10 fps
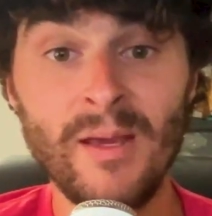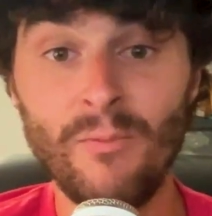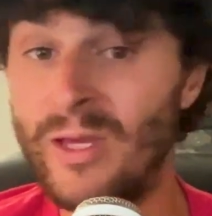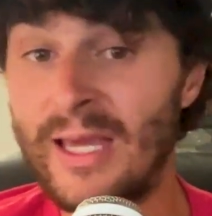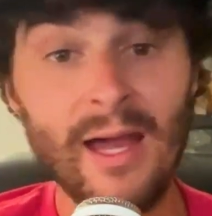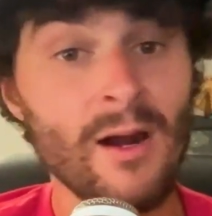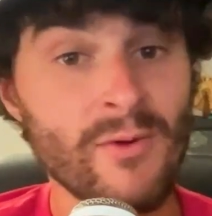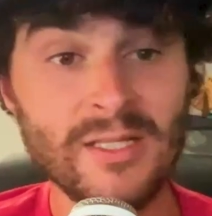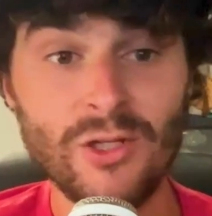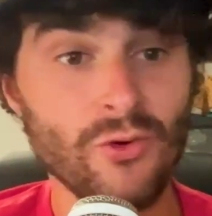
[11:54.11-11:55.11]
We can't
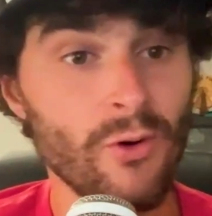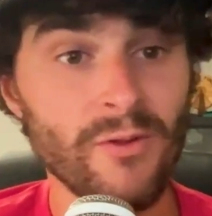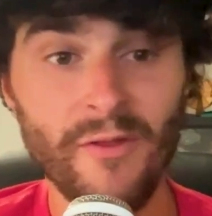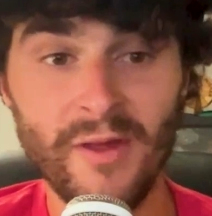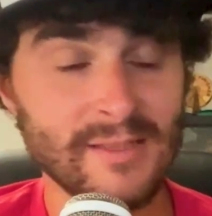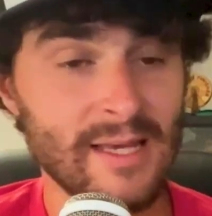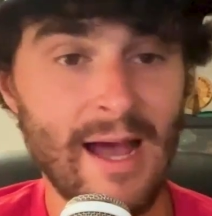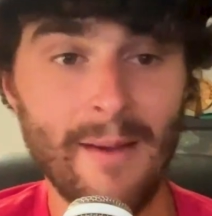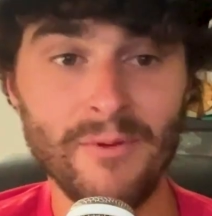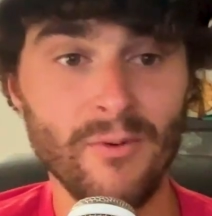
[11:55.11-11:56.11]
always control the things that
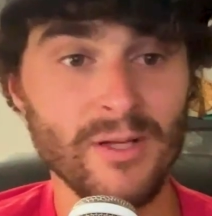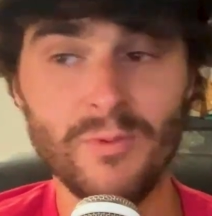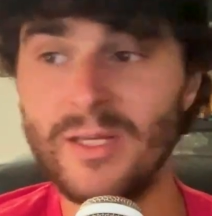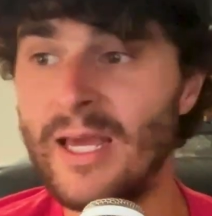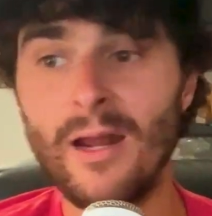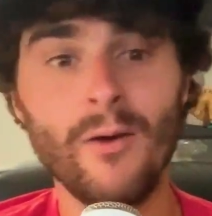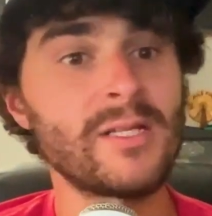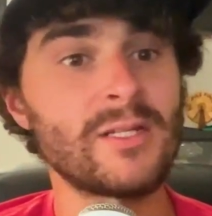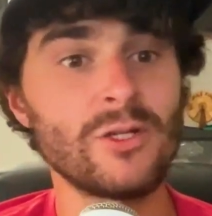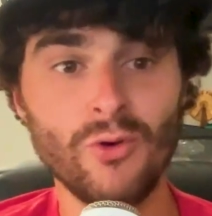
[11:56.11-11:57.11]
happen to us. We can't
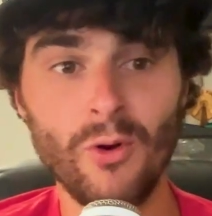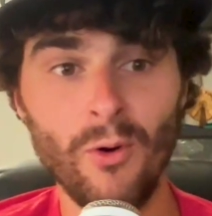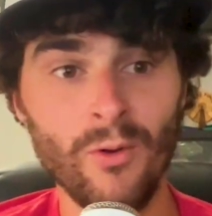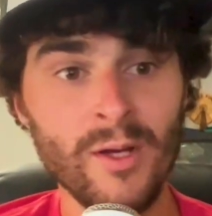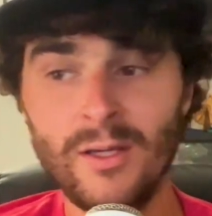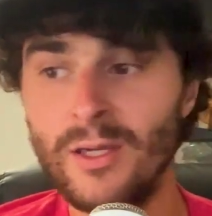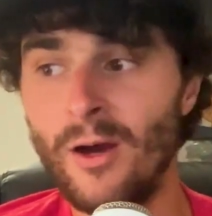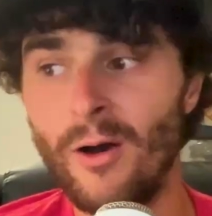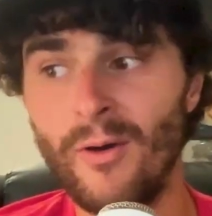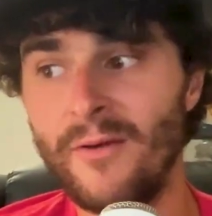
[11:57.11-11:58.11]
always control,
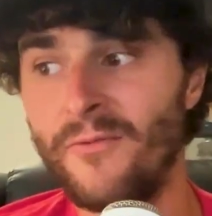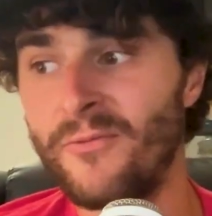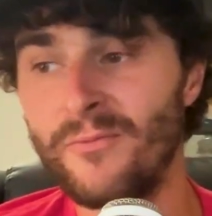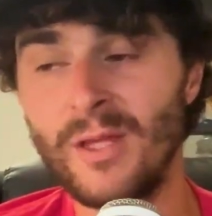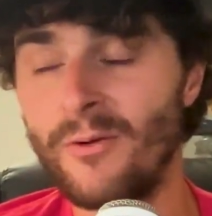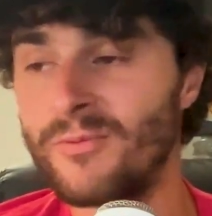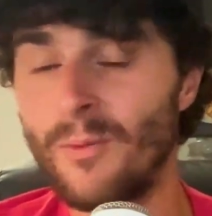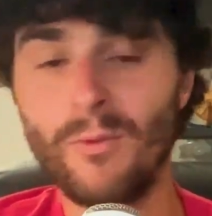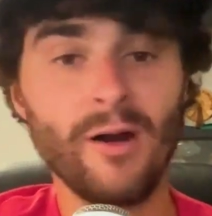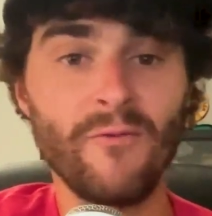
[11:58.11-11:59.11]
if,
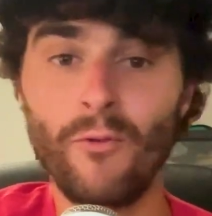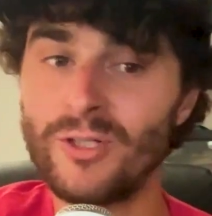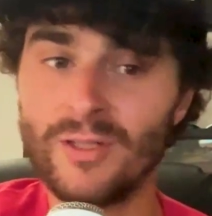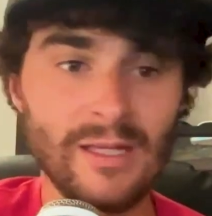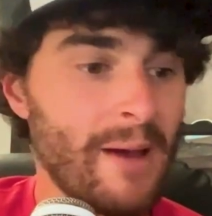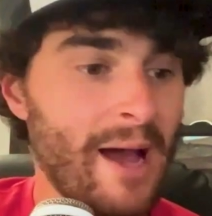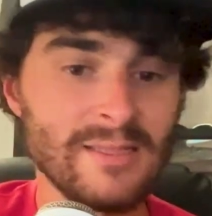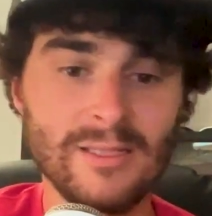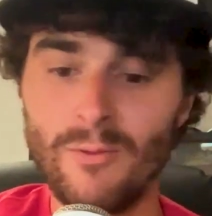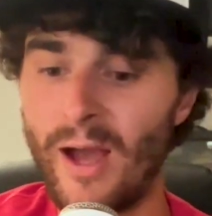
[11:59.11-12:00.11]
someone unfortunately
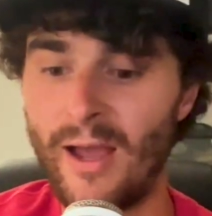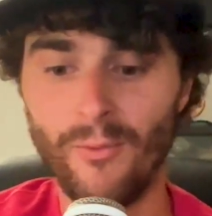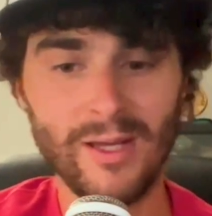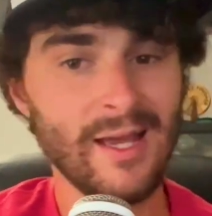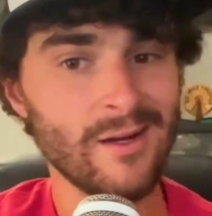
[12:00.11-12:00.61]
passes away, or we can't